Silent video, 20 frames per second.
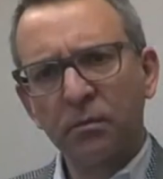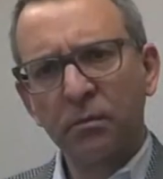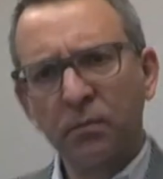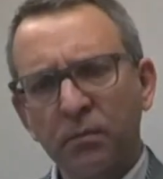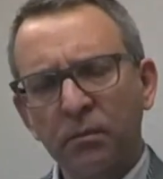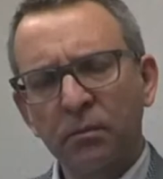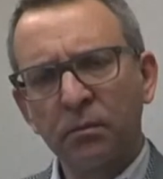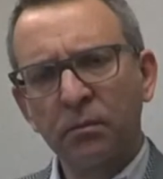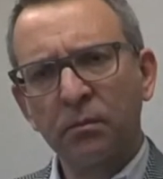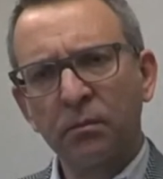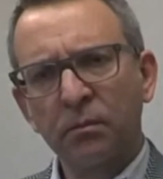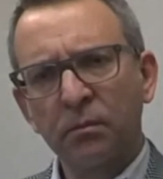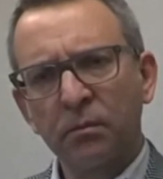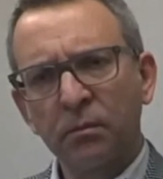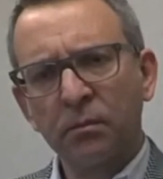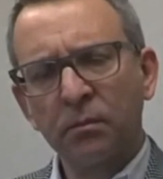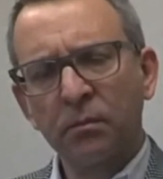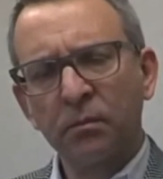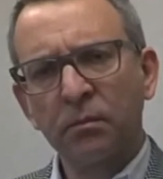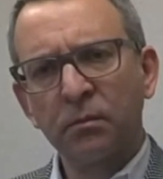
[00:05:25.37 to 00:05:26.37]
make
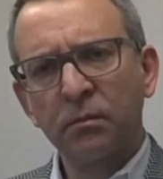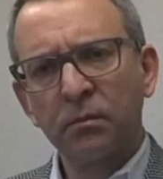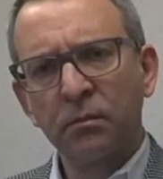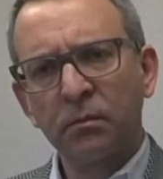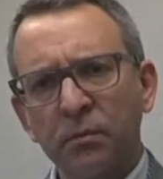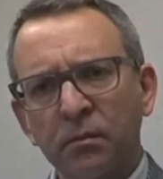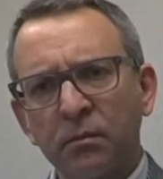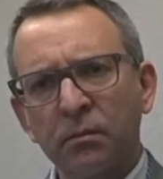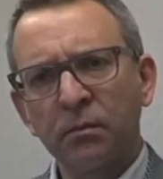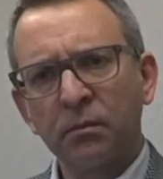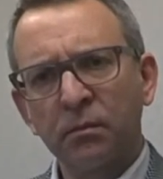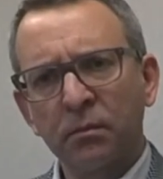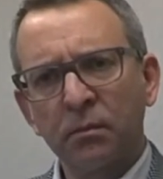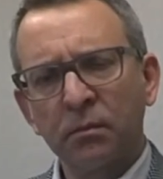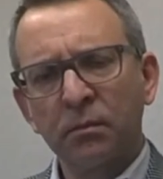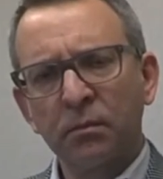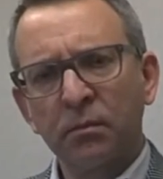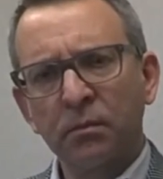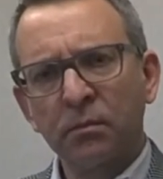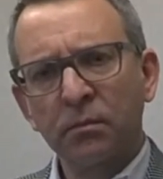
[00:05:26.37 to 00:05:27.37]
it. Uh, how do
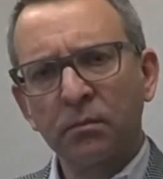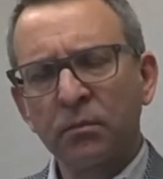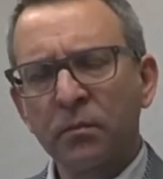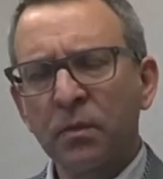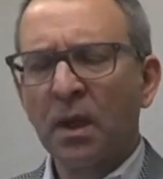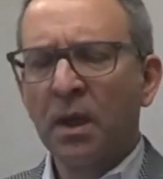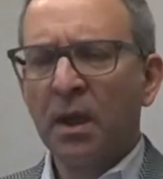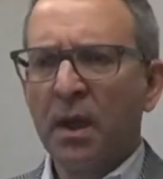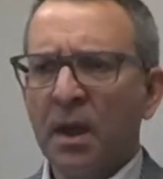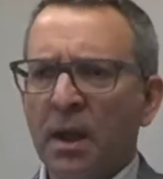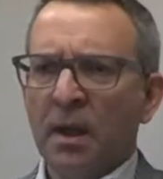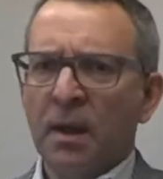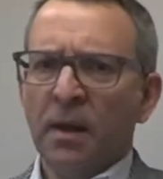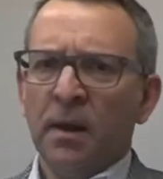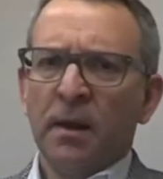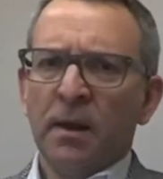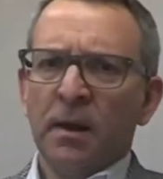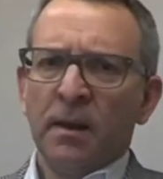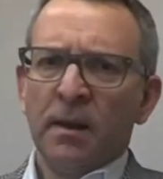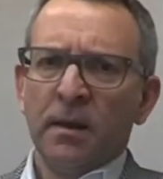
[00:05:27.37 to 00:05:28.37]
you convert
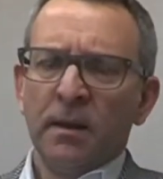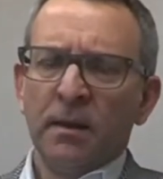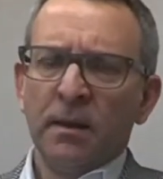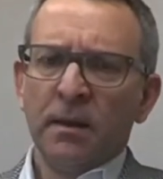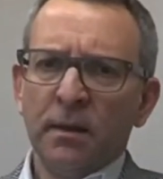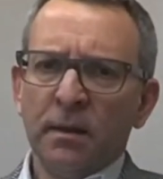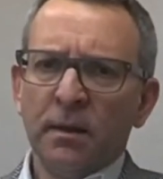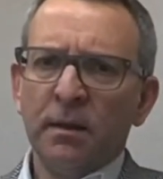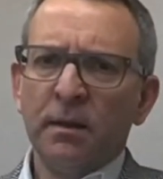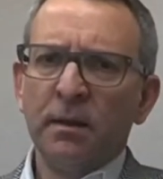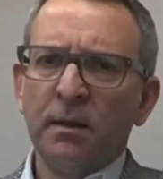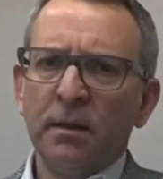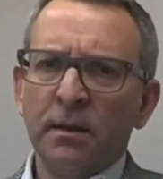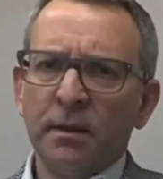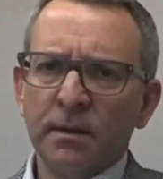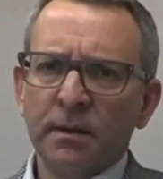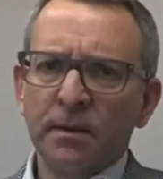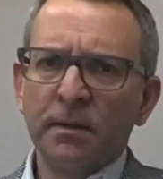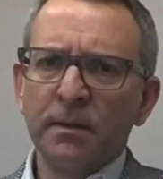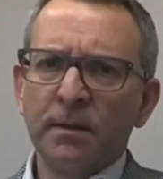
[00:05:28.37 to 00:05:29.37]
into a successful
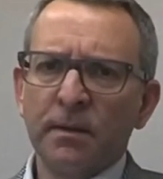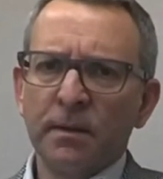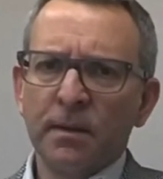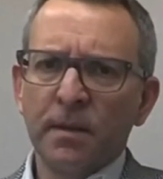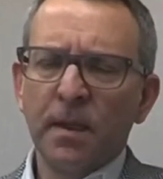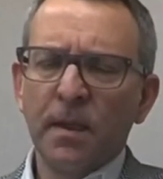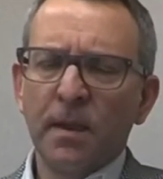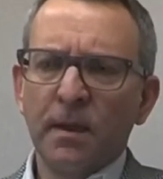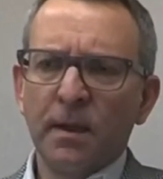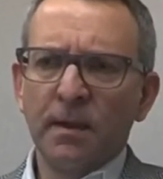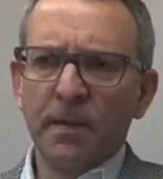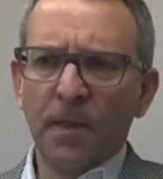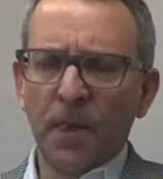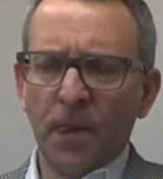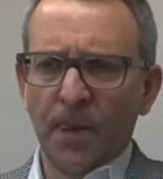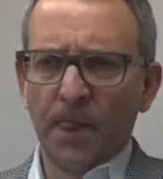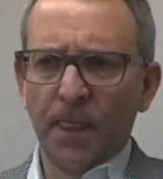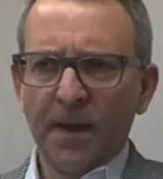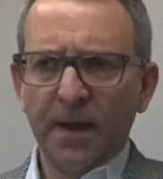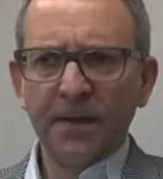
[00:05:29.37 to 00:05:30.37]
social business?
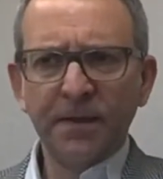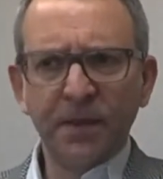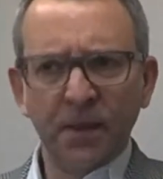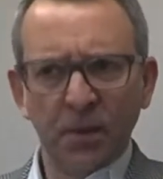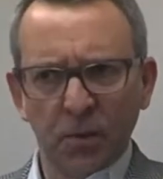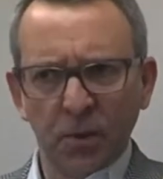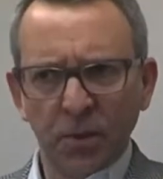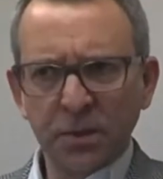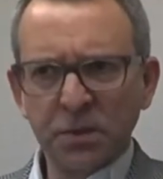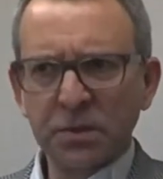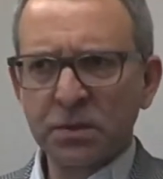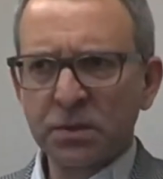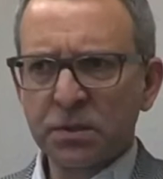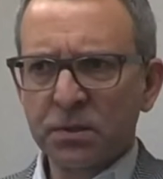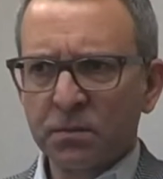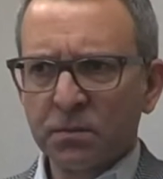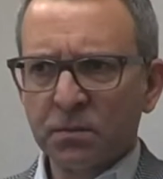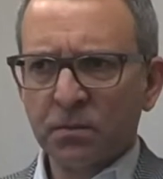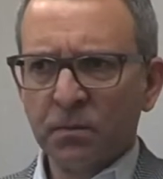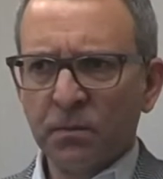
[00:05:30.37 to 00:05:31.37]
I think what's
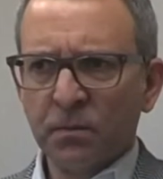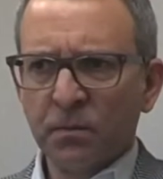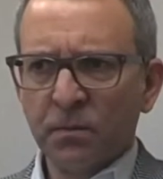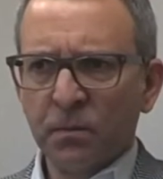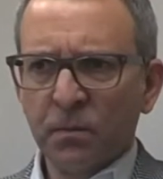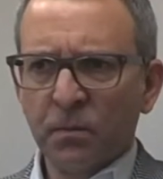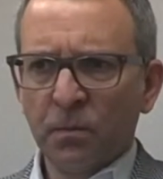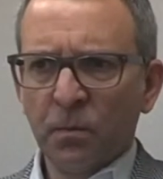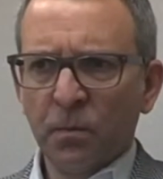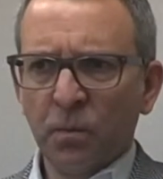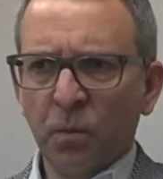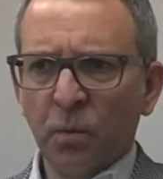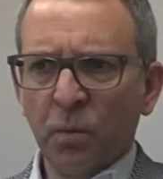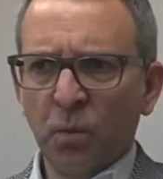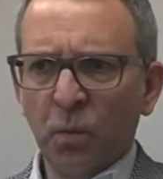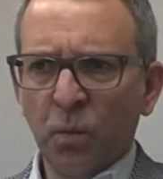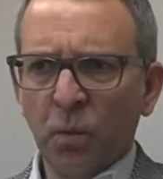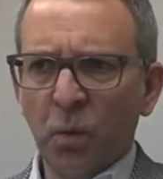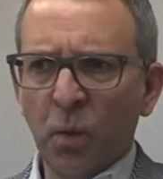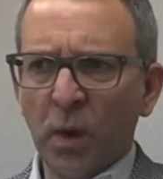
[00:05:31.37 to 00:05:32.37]

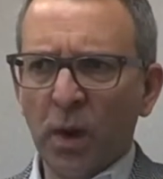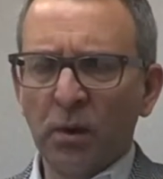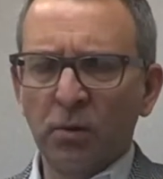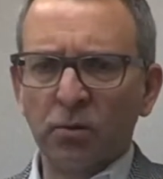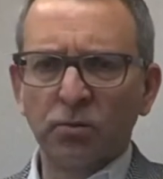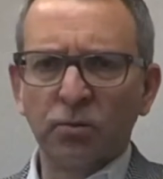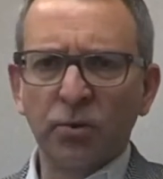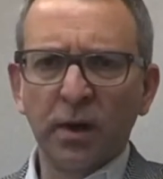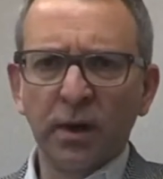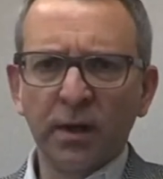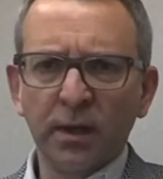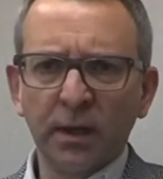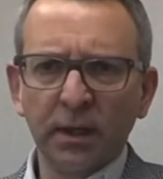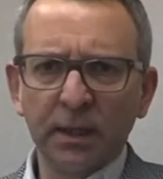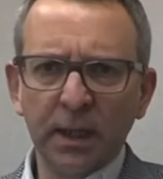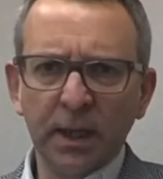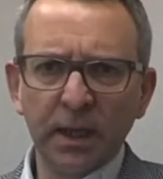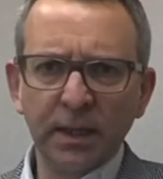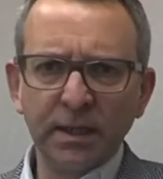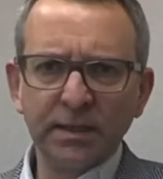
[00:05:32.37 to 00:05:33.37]
well
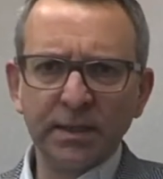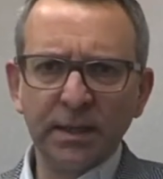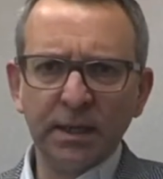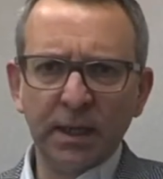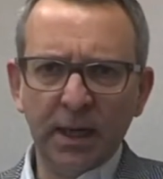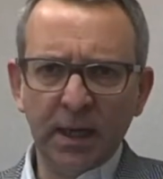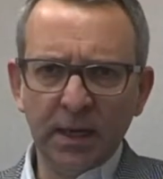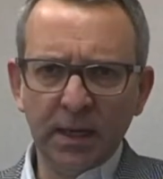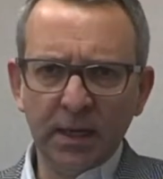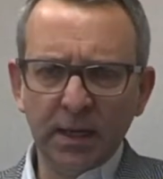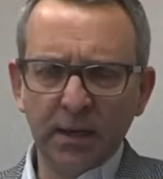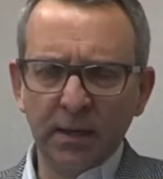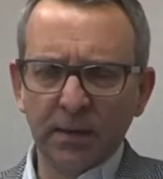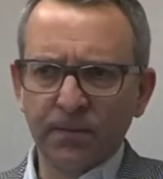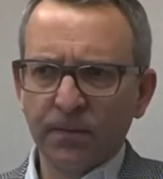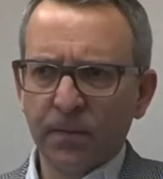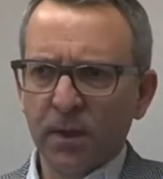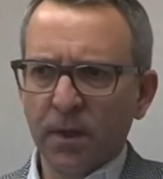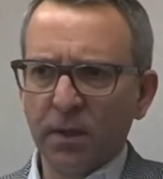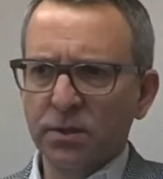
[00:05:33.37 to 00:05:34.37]
recognized in India
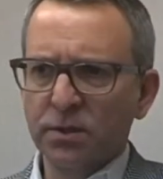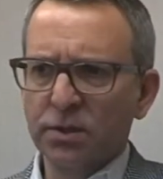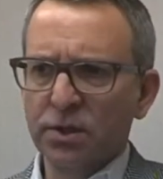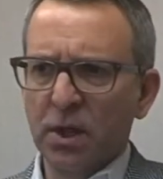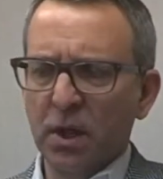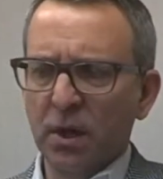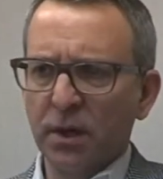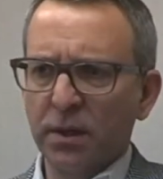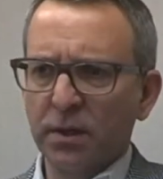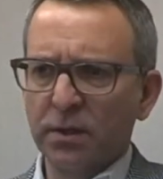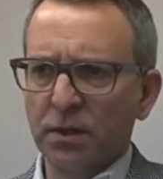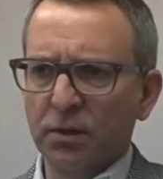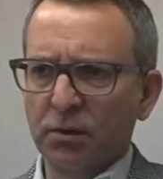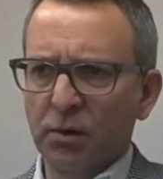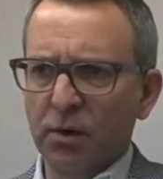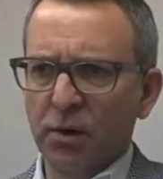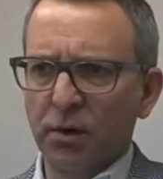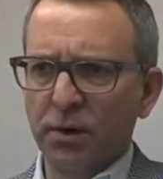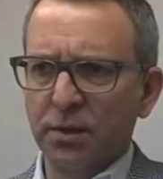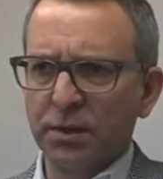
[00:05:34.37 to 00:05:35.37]
and starting to
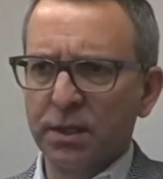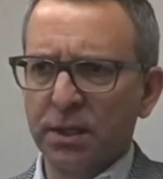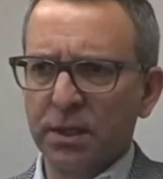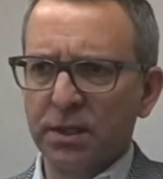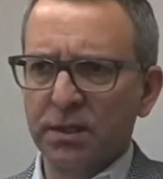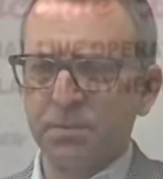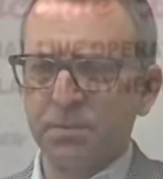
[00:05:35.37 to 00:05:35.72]
grow is these